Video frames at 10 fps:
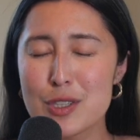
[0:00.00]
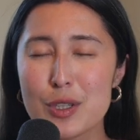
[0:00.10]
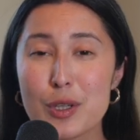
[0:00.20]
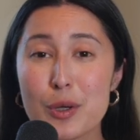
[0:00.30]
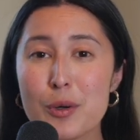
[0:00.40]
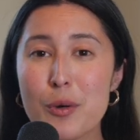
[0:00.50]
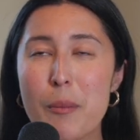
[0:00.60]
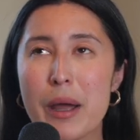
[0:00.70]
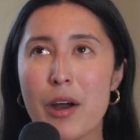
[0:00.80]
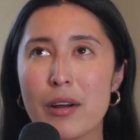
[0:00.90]
to
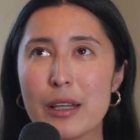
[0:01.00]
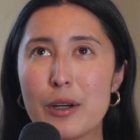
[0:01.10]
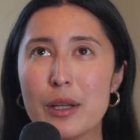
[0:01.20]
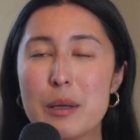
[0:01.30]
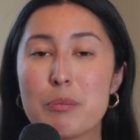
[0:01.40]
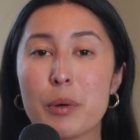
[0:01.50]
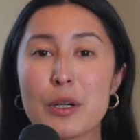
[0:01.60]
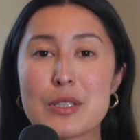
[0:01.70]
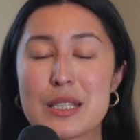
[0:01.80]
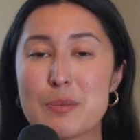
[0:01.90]
you, my heart literally
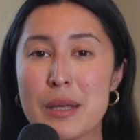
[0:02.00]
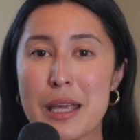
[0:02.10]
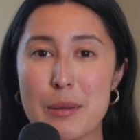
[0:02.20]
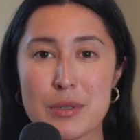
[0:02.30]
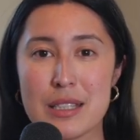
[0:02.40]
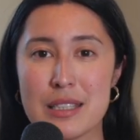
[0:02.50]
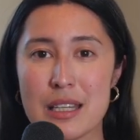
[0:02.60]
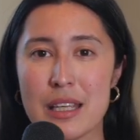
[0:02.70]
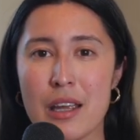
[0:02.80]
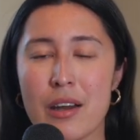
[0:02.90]
bursts being able to
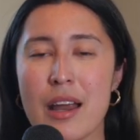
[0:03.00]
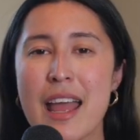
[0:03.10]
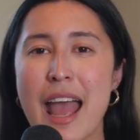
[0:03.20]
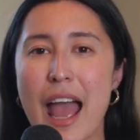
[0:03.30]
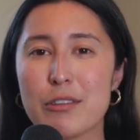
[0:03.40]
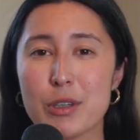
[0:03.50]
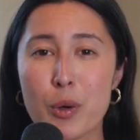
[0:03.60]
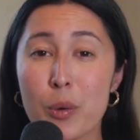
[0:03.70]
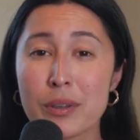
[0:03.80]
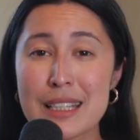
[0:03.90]
sit here and
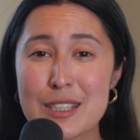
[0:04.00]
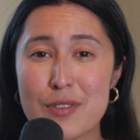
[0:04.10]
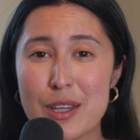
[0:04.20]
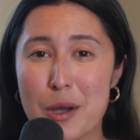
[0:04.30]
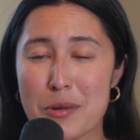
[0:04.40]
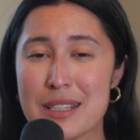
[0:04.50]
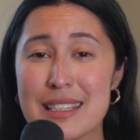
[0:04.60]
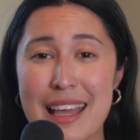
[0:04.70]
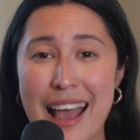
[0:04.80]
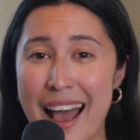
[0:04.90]
record this video to
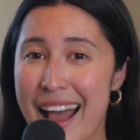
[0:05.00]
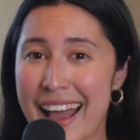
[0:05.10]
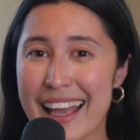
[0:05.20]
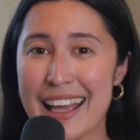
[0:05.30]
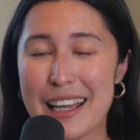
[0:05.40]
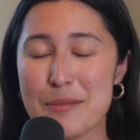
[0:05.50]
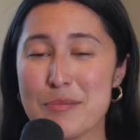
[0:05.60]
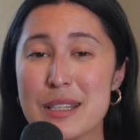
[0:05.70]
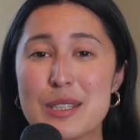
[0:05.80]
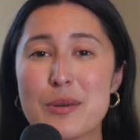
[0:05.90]
say hi. I
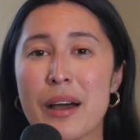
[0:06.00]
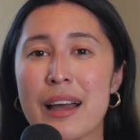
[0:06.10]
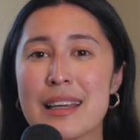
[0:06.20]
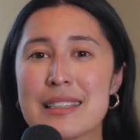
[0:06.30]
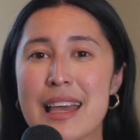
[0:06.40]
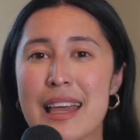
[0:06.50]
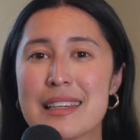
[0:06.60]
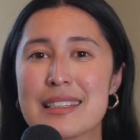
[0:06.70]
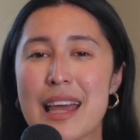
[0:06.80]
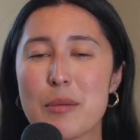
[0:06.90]
miss you guys
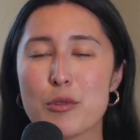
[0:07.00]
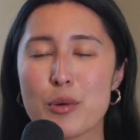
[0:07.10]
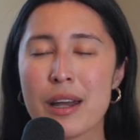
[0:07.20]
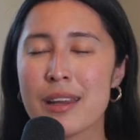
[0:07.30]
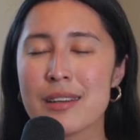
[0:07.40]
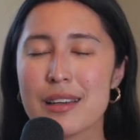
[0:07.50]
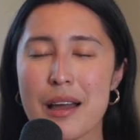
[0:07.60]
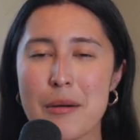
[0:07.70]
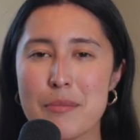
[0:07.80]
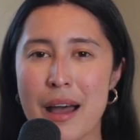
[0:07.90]
and I'm ready to
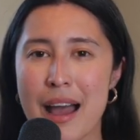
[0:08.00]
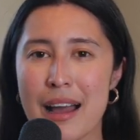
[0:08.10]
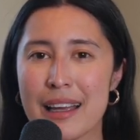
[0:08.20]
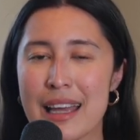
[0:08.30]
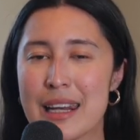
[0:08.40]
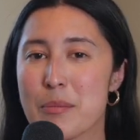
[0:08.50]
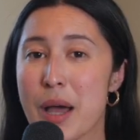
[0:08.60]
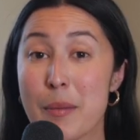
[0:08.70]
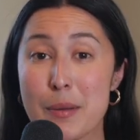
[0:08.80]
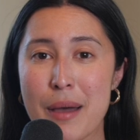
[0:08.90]
come back, and I'm
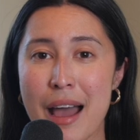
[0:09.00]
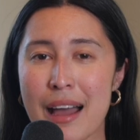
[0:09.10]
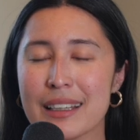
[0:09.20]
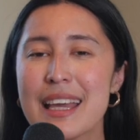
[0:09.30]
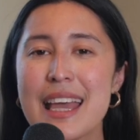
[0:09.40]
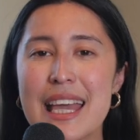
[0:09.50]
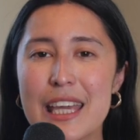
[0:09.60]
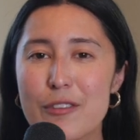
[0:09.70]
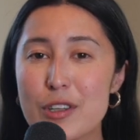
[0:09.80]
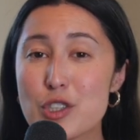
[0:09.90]
coming back
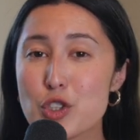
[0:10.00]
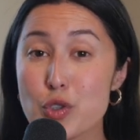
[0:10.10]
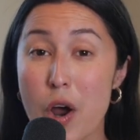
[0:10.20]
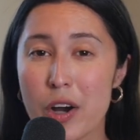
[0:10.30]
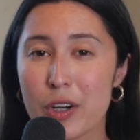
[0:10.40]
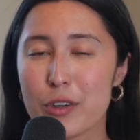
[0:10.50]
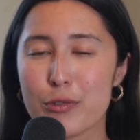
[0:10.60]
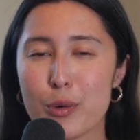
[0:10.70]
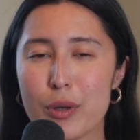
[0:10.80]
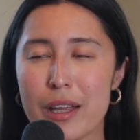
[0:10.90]
even stronger,
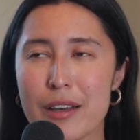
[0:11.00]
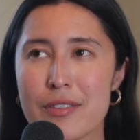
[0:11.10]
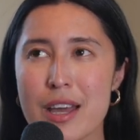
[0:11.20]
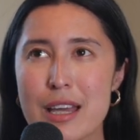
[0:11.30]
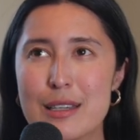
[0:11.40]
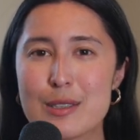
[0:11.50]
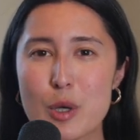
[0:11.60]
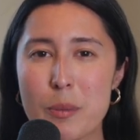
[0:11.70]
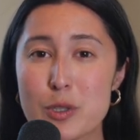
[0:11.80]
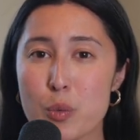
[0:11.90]
full of
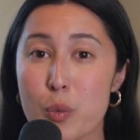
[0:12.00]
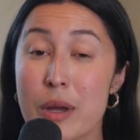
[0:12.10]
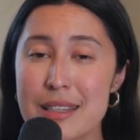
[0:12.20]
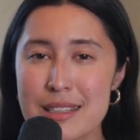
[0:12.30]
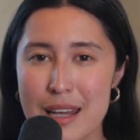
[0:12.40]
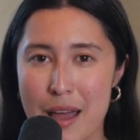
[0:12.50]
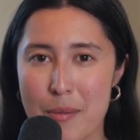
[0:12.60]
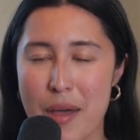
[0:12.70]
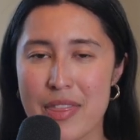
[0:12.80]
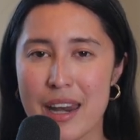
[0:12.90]
so much
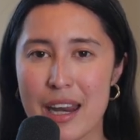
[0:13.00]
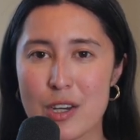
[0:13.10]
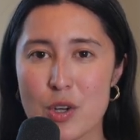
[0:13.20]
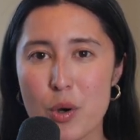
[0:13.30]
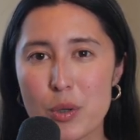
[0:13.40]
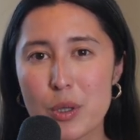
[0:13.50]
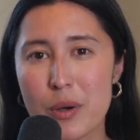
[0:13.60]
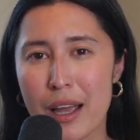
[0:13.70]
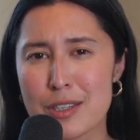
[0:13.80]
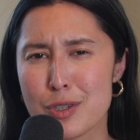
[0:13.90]
wisdom that I know you
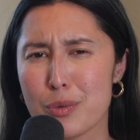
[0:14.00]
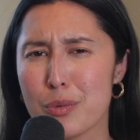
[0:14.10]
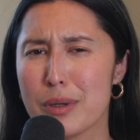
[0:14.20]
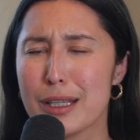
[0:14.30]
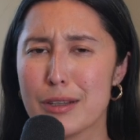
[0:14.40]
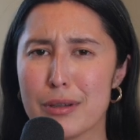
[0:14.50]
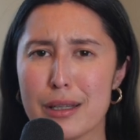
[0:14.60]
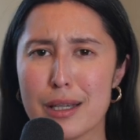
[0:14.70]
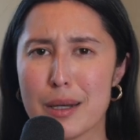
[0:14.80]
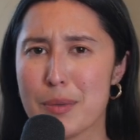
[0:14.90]
guys are really
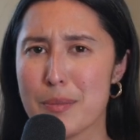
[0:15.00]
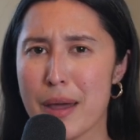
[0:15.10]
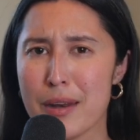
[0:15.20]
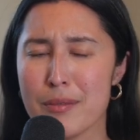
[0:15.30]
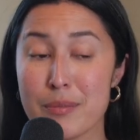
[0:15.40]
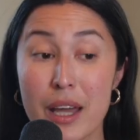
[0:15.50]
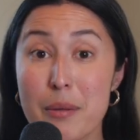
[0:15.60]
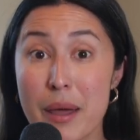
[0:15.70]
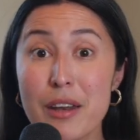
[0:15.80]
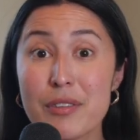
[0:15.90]
going to be
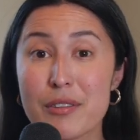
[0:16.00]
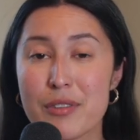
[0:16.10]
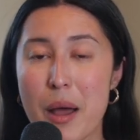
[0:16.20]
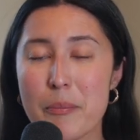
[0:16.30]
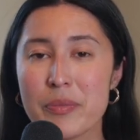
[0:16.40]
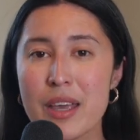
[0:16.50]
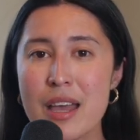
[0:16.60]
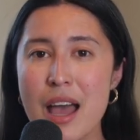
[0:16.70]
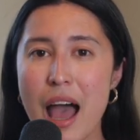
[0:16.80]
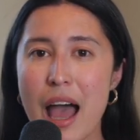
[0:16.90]
benefit from.
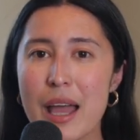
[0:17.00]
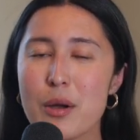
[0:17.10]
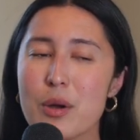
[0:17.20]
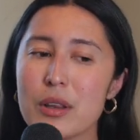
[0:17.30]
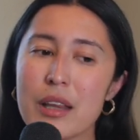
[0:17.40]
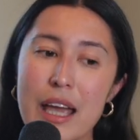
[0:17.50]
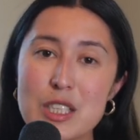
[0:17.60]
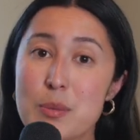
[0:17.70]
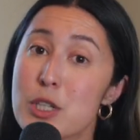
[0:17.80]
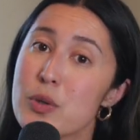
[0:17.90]
I like
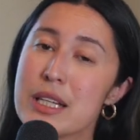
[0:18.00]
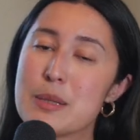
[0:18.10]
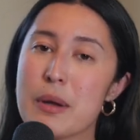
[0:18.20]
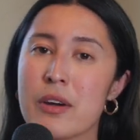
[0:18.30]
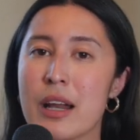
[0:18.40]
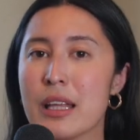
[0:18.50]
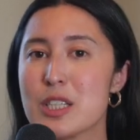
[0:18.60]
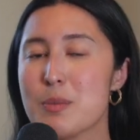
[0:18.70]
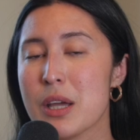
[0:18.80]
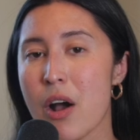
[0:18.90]
to be transparent. I
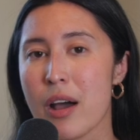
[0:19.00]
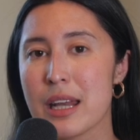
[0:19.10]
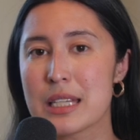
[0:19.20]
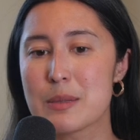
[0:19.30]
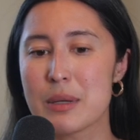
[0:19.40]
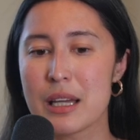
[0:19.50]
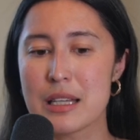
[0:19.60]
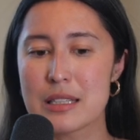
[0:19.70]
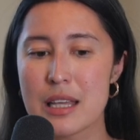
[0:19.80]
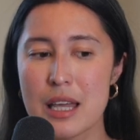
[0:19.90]
like to be honest,
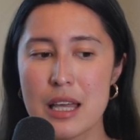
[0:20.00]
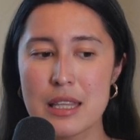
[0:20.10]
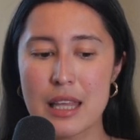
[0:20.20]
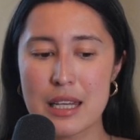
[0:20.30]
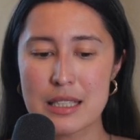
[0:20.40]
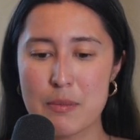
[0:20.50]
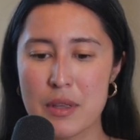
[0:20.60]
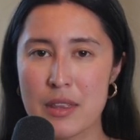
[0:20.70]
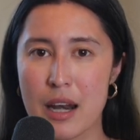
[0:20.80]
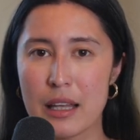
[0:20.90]
because that is
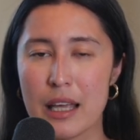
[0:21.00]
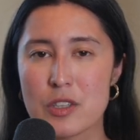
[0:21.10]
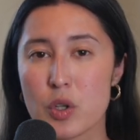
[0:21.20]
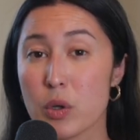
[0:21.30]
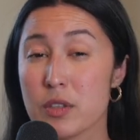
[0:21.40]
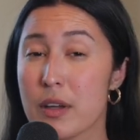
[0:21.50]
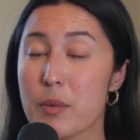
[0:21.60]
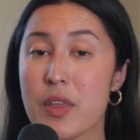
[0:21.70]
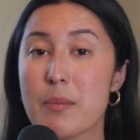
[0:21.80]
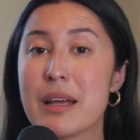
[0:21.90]
something that I like to cultivate
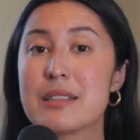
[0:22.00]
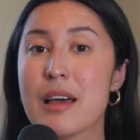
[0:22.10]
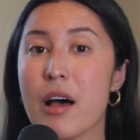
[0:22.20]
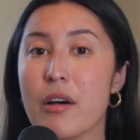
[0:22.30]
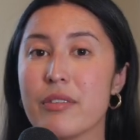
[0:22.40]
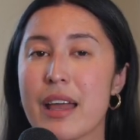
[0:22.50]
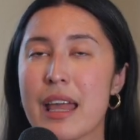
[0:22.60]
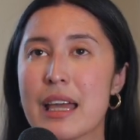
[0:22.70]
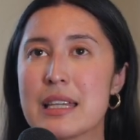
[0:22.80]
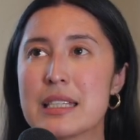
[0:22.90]
within myself.
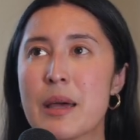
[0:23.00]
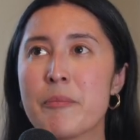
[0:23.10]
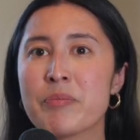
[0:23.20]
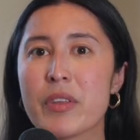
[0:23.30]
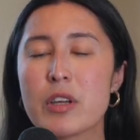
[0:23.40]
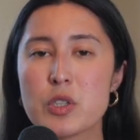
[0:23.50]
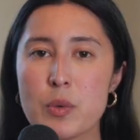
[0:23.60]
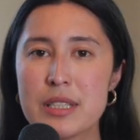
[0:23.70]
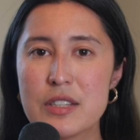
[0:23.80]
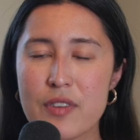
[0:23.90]
And there's
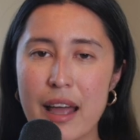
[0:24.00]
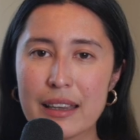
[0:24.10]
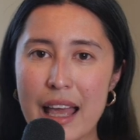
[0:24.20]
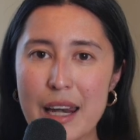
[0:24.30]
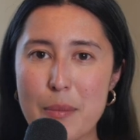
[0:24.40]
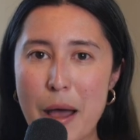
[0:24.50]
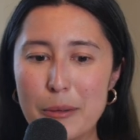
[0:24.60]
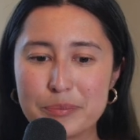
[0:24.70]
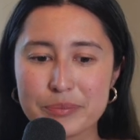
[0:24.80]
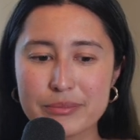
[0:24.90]
always this fine line
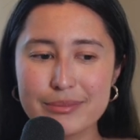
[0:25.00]
about